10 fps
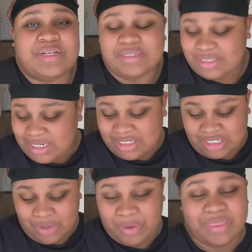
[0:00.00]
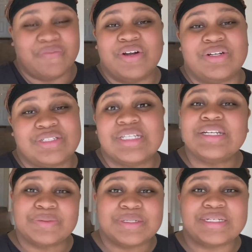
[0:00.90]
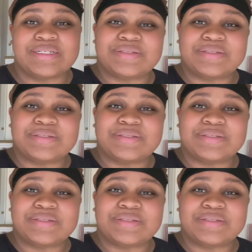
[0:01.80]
Today's January the first, literally.